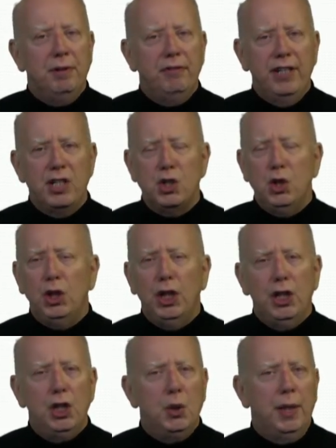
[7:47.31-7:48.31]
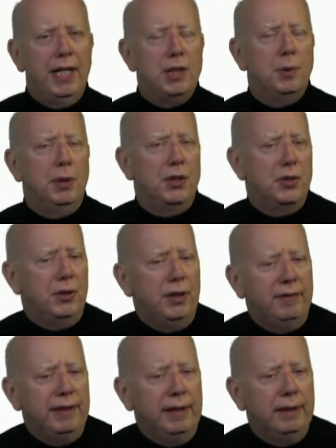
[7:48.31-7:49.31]
professional, undergraduate, or
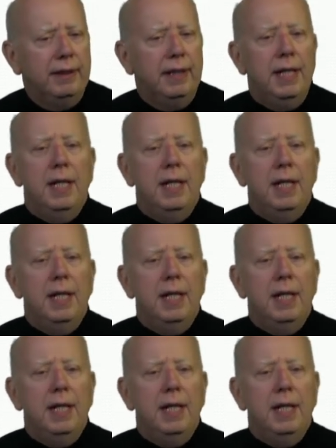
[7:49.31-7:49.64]
certificate,